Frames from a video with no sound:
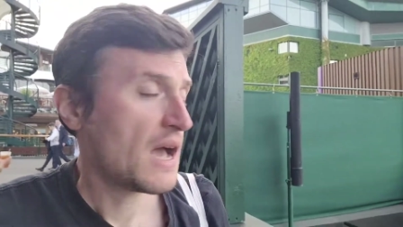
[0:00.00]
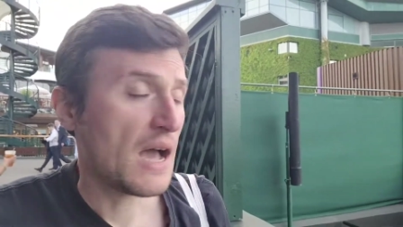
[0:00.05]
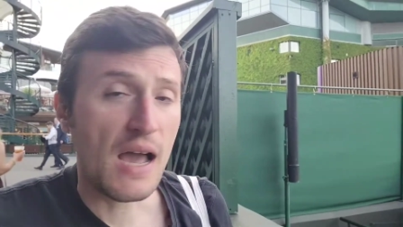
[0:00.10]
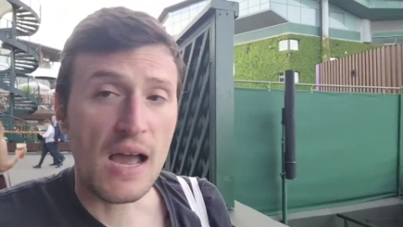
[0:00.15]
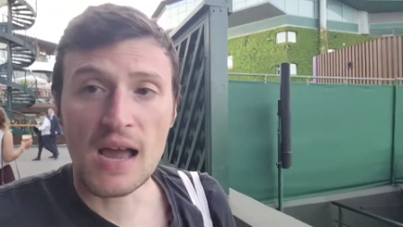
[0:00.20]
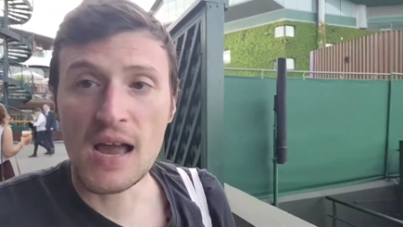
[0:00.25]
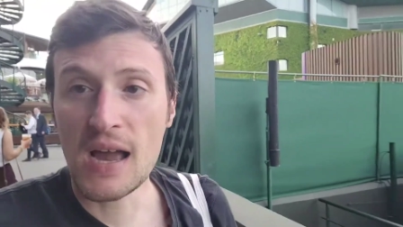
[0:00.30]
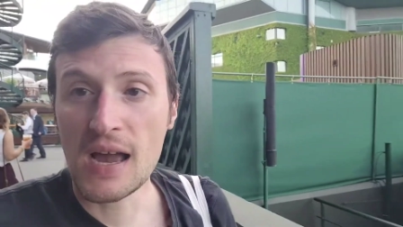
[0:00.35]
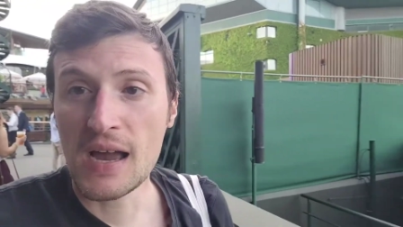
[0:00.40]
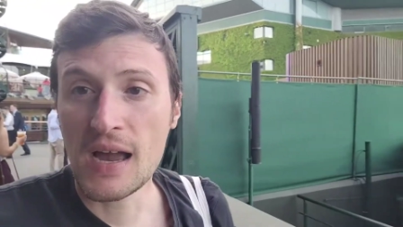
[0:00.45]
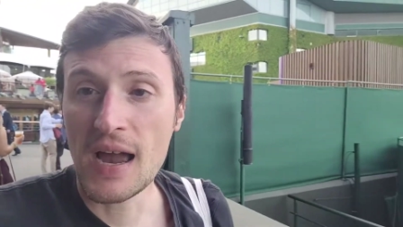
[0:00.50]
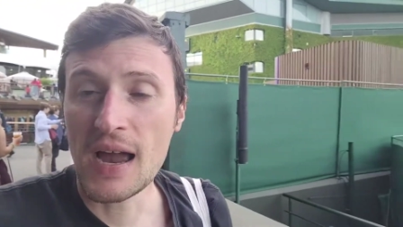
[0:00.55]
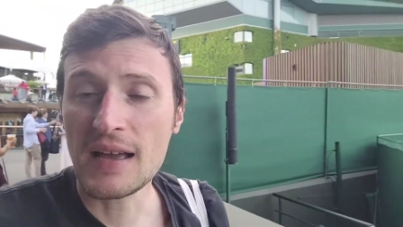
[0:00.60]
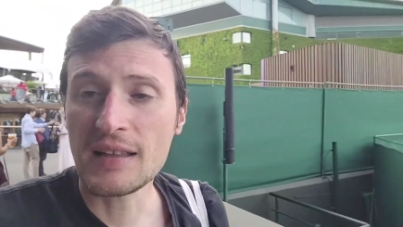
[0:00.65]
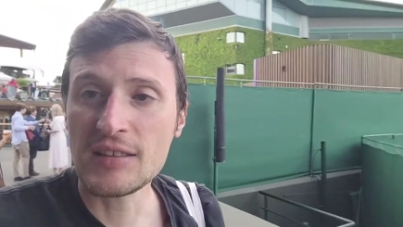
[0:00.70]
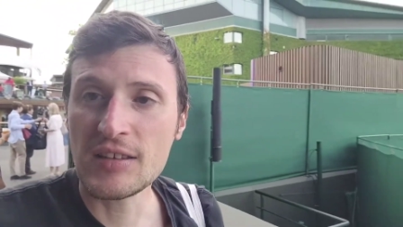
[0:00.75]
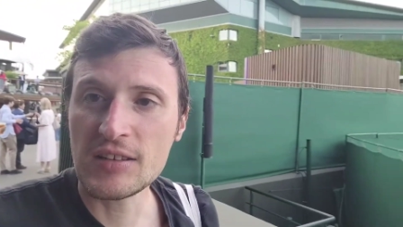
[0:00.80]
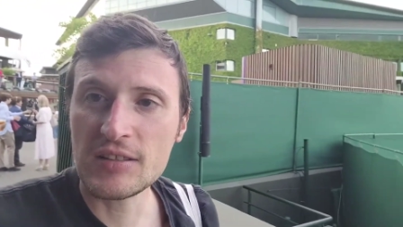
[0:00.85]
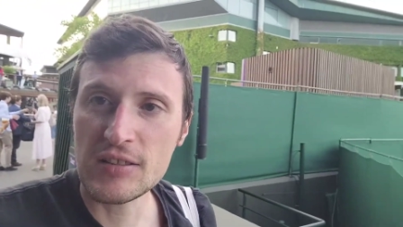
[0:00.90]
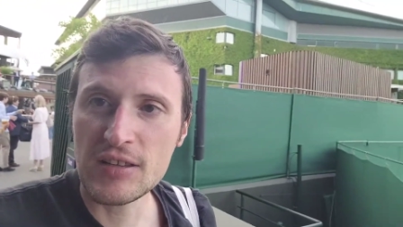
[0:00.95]

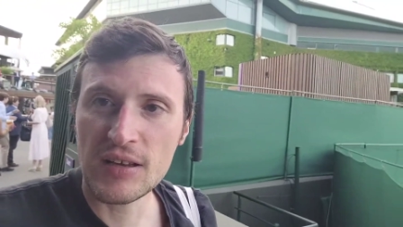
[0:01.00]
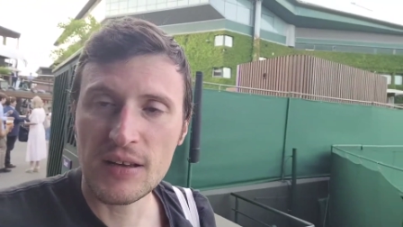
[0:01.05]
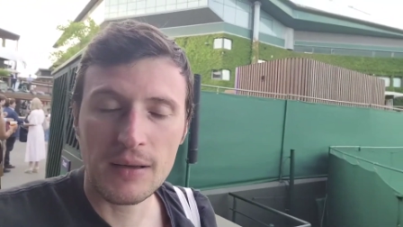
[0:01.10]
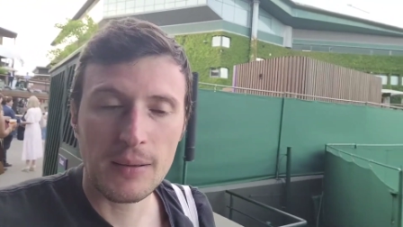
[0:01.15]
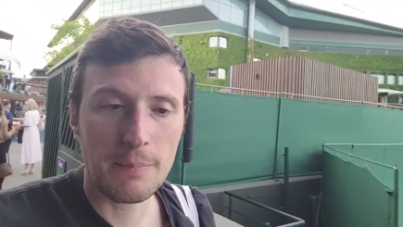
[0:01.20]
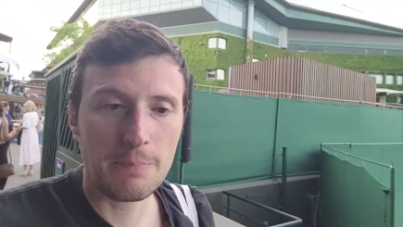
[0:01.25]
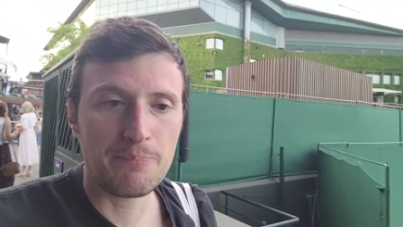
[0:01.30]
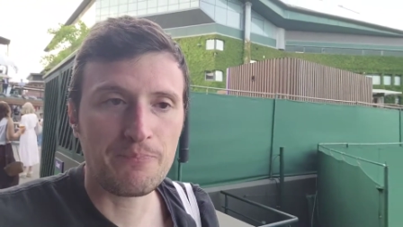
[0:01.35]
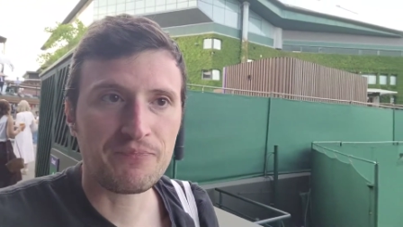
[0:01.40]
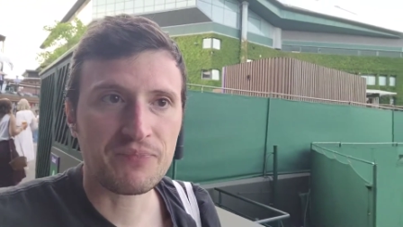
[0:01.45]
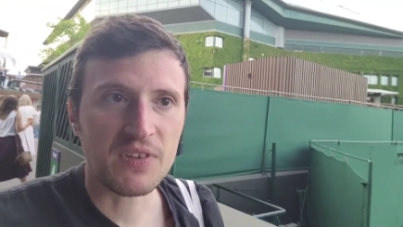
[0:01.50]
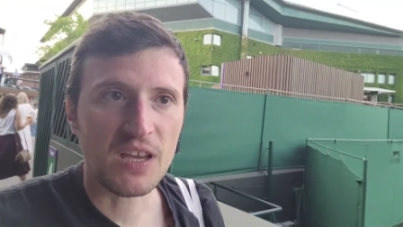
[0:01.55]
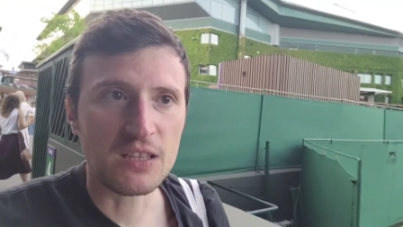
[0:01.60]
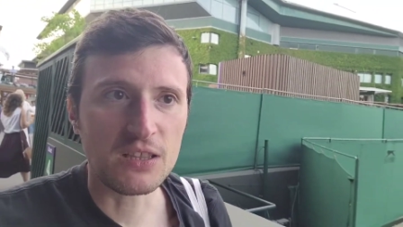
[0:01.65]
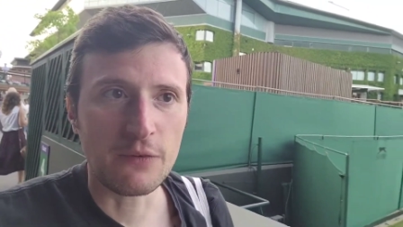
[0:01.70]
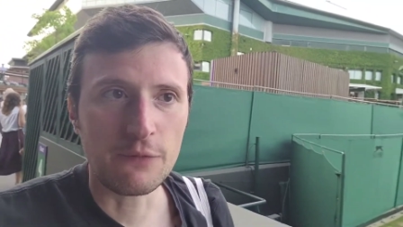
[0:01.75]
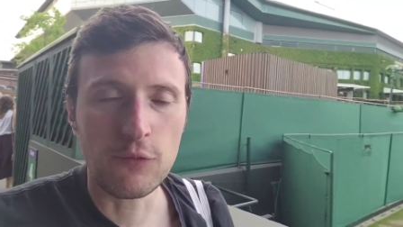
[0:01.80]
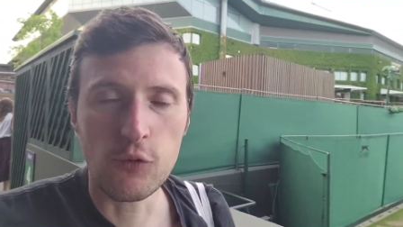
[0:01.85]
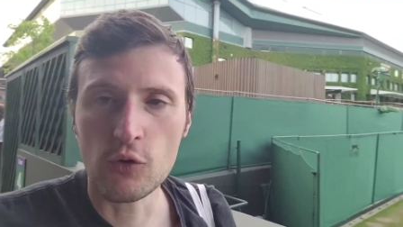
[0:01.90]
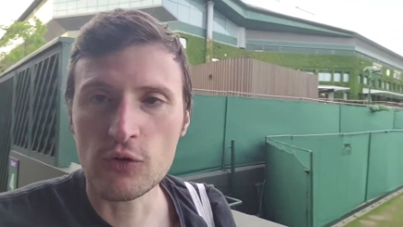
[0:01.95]
and in the um, in
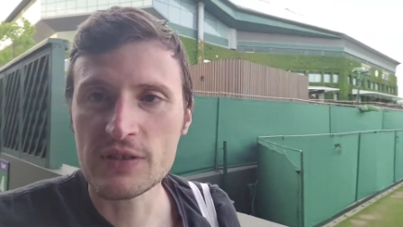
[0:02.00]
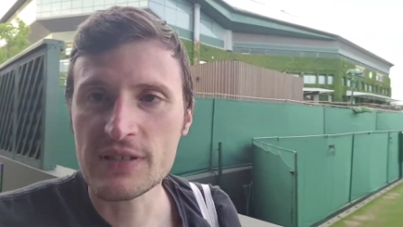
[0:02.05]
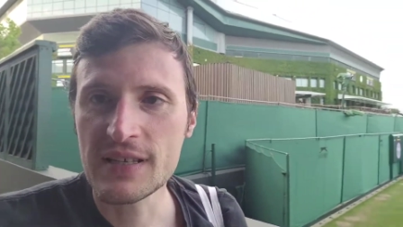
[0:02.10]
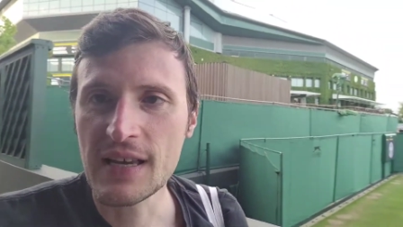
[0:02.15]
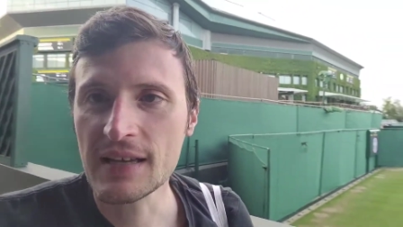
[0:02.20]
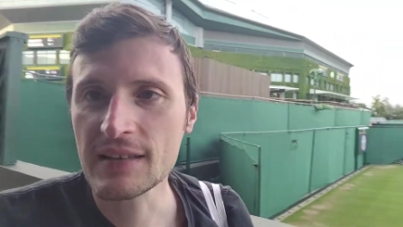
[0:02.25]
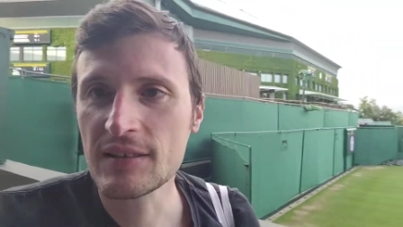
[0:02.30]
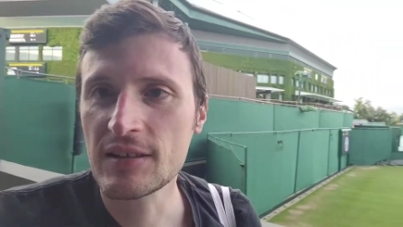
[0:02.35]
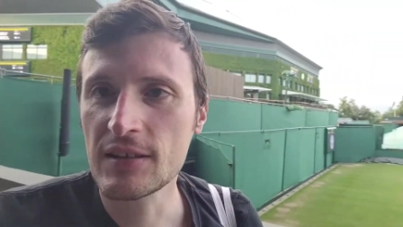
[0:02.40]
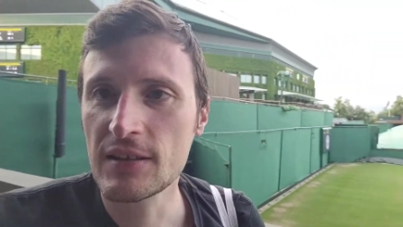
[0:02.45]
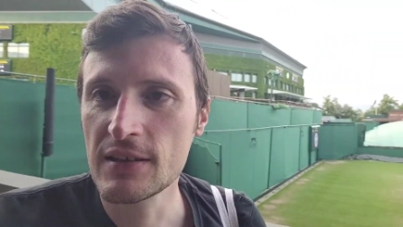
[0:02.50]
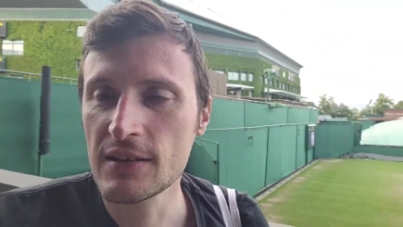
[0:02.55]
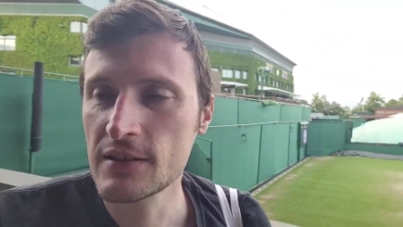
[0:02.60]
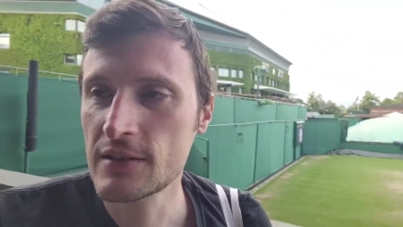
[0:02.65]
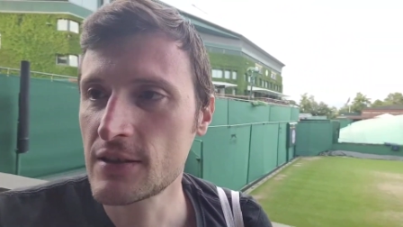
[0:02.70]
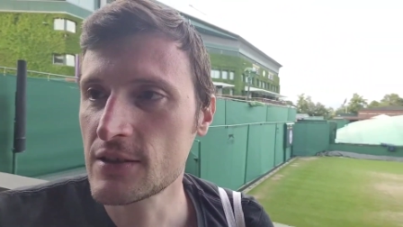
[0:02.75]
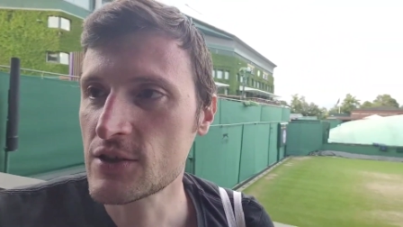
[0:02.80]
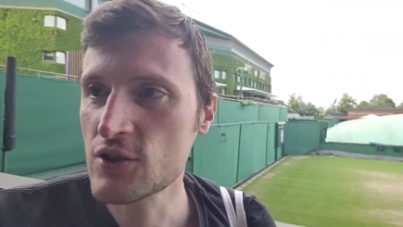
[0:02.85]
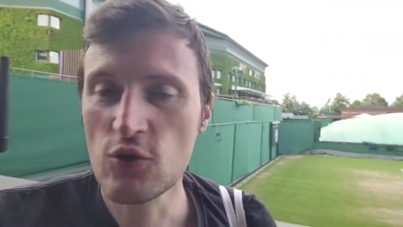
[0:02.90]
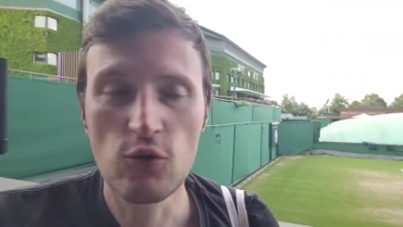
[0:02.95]
the fourth set, the,
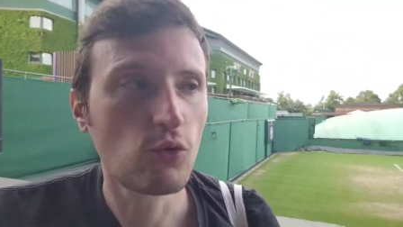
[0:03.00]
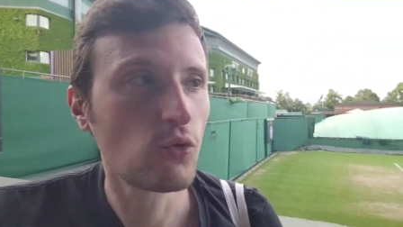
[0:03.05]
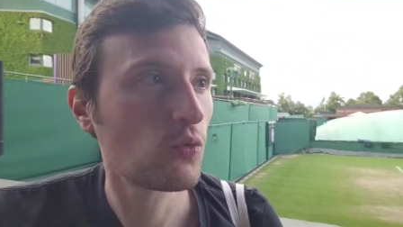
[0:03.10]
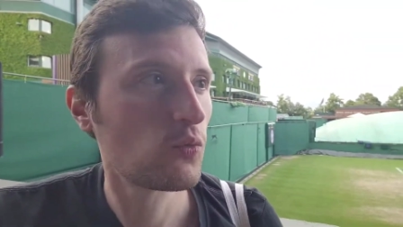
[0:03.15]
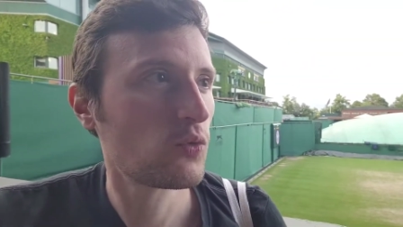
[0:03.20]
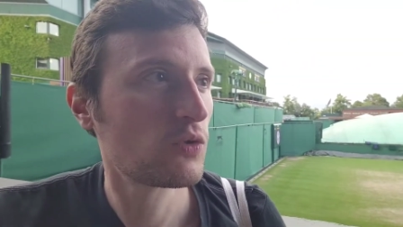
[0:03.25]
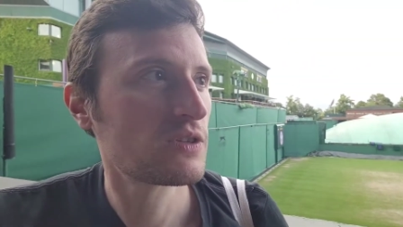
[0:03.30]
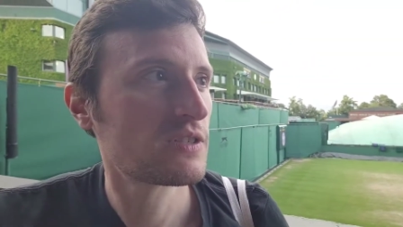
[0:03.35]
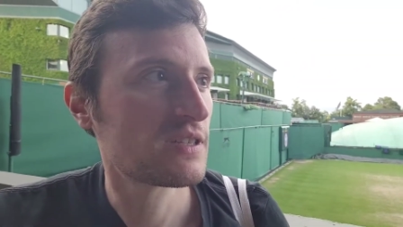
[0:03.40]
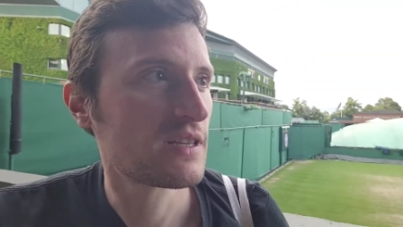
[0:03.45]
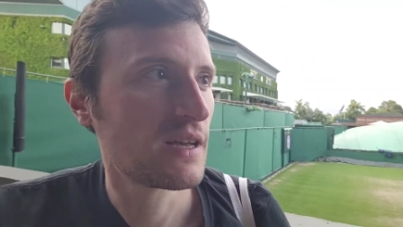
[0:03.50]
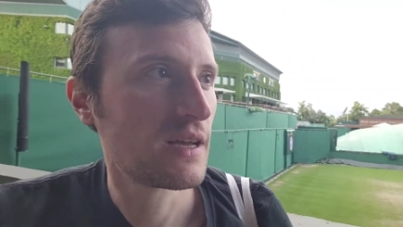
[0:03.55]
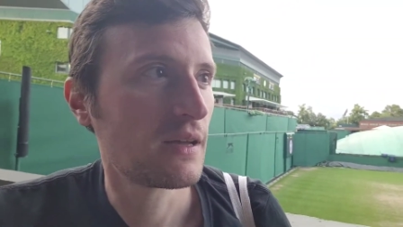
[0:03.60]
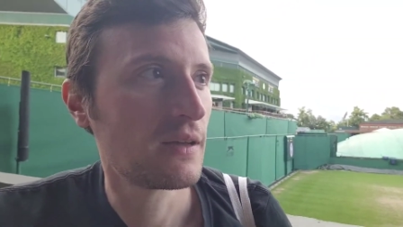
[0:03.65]
the score was